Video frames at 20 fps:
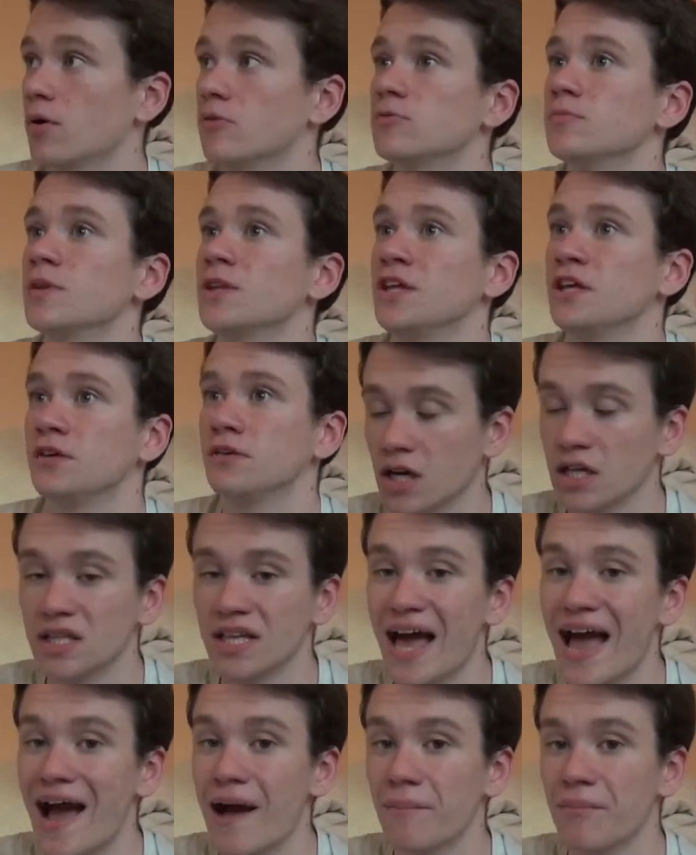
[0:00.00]
probably
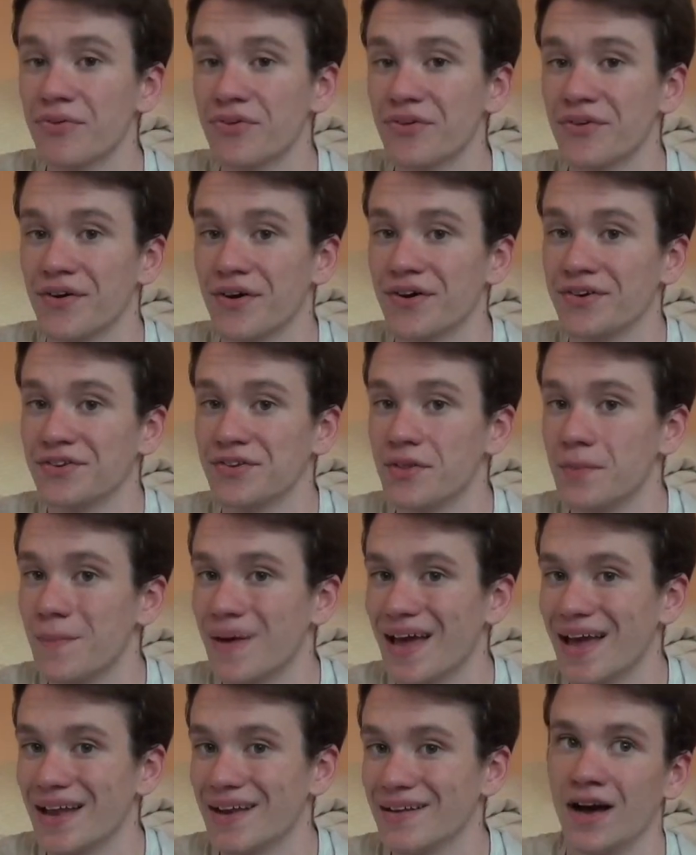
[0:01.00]
collapse onto the
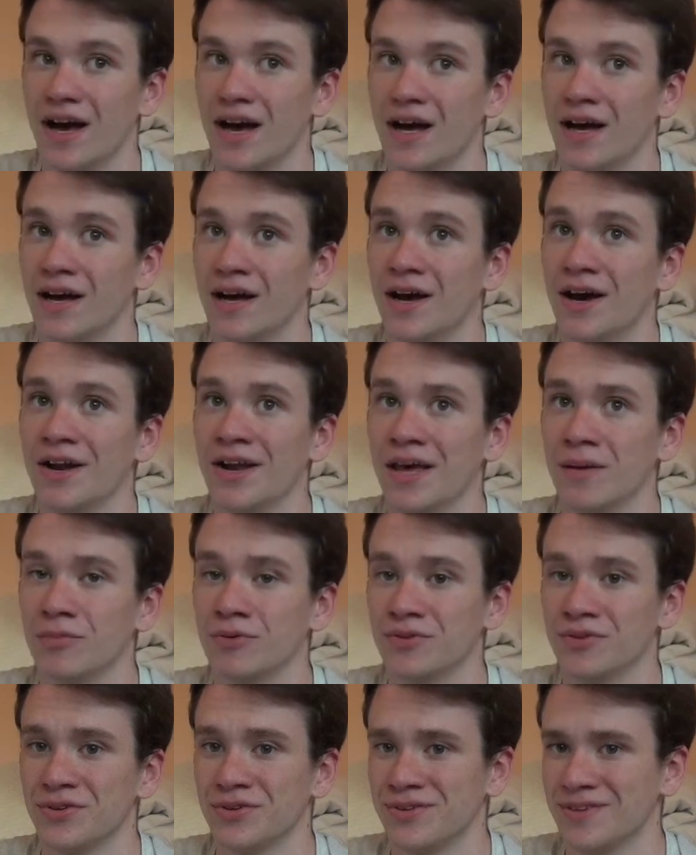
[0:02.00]
bed,
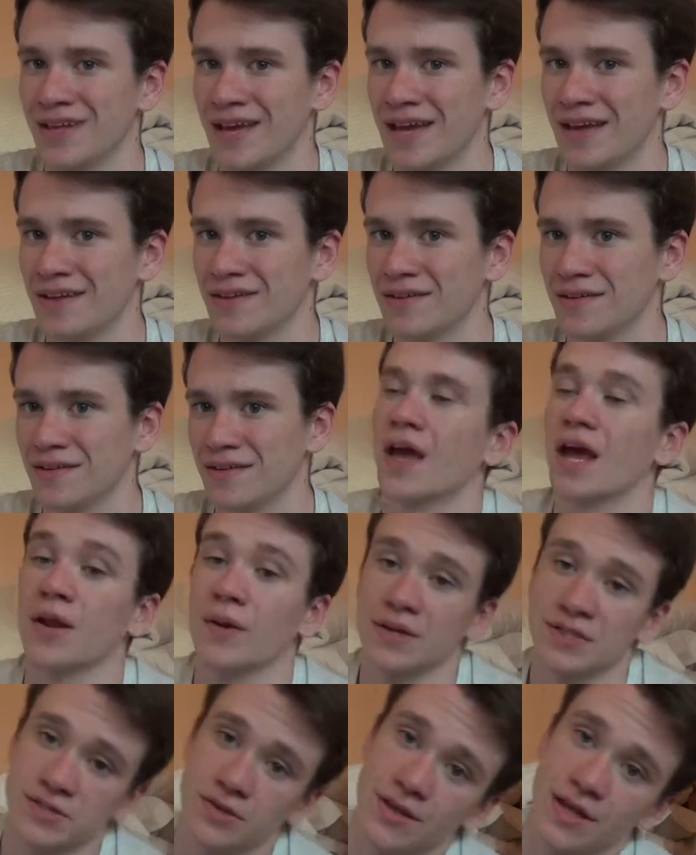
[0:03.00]
unable to stand.
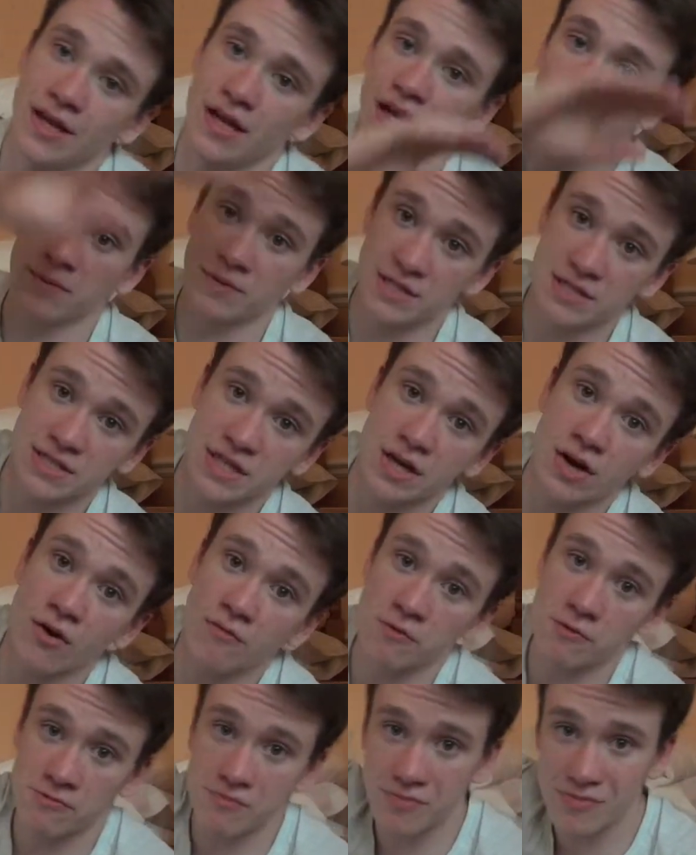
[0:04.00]
Anyway, so then I'm gonna stay
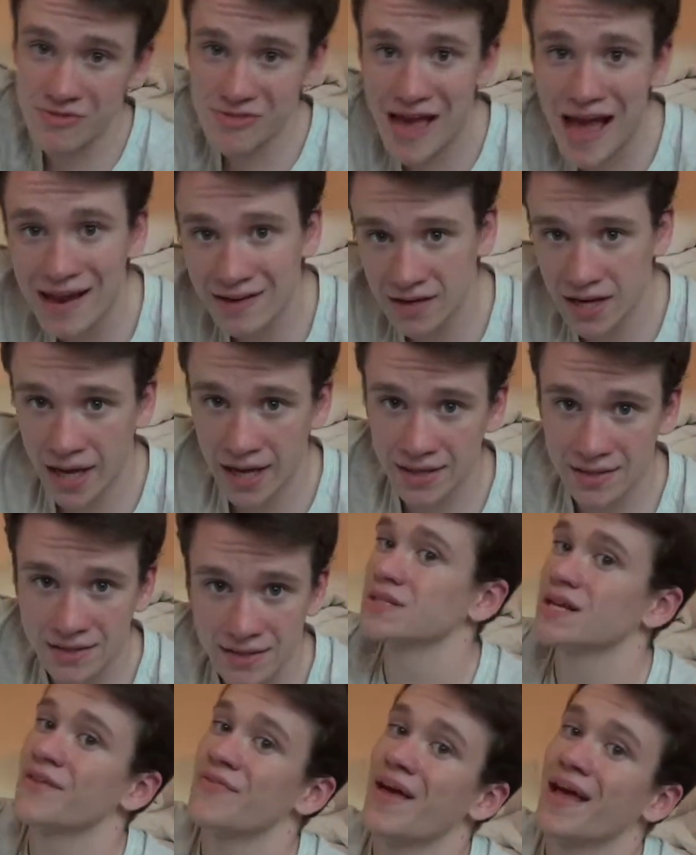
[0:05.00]
over that
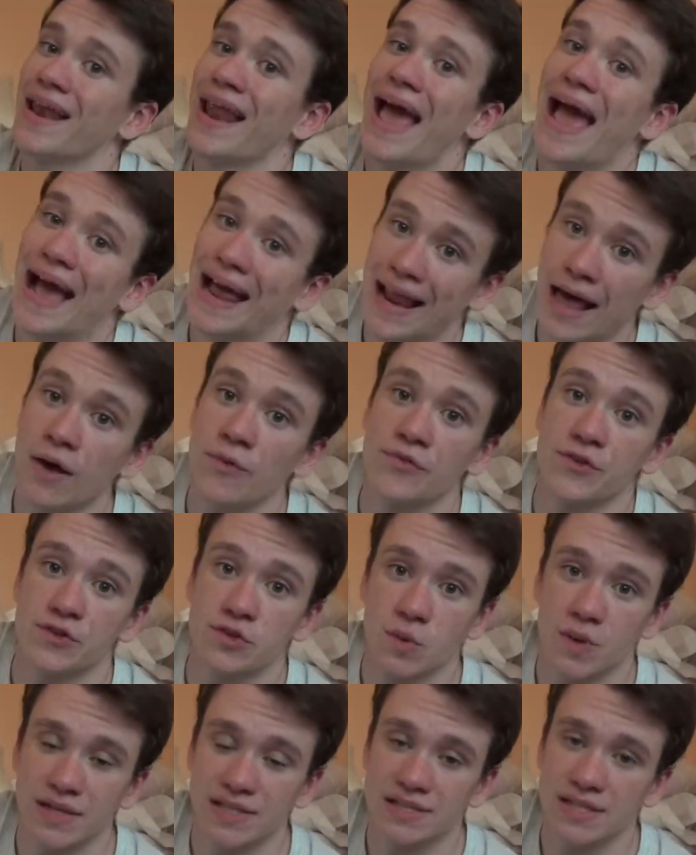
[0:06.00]
night and then head out the
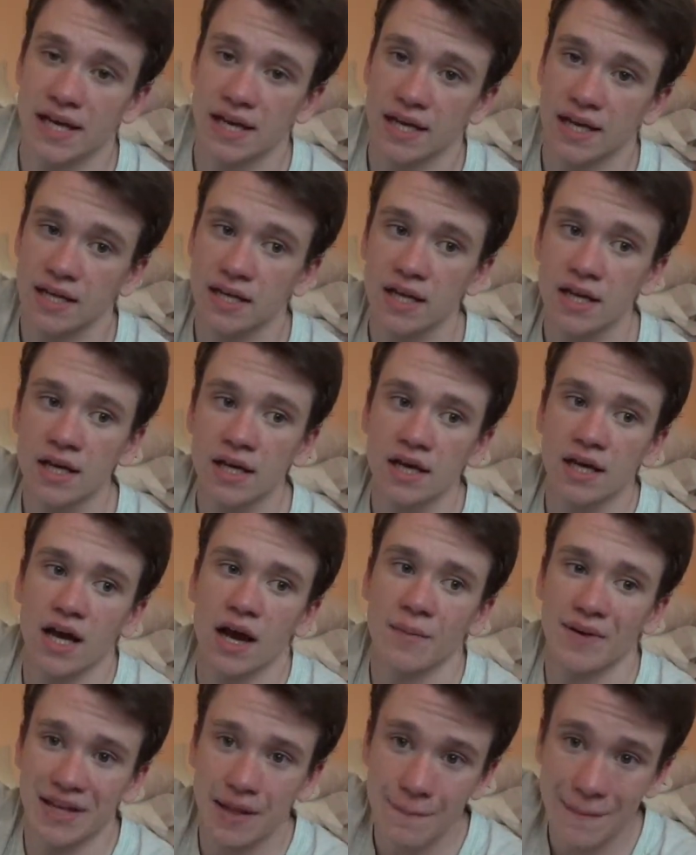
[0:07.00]
22nd. I'm
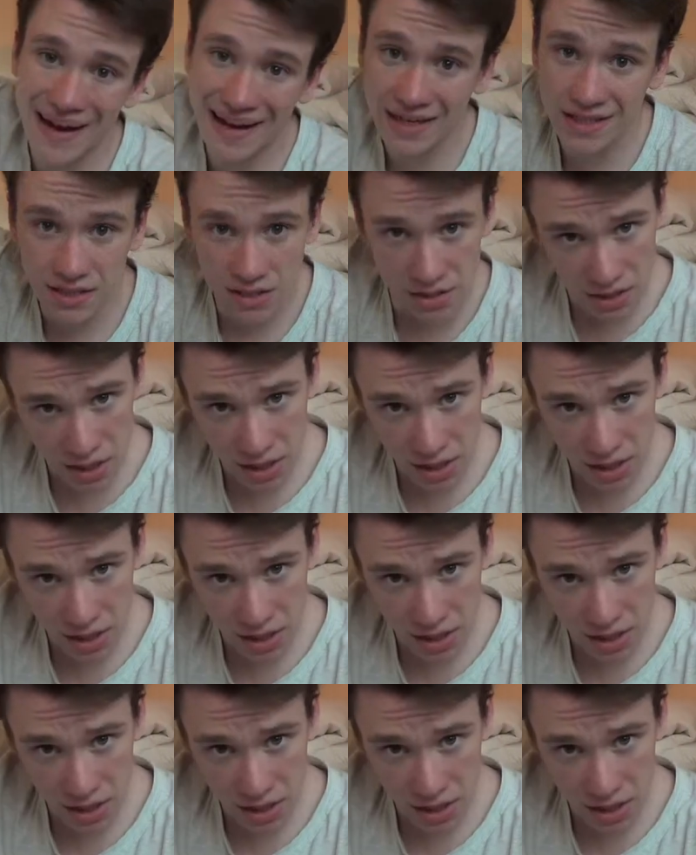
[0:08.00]
gonna get back into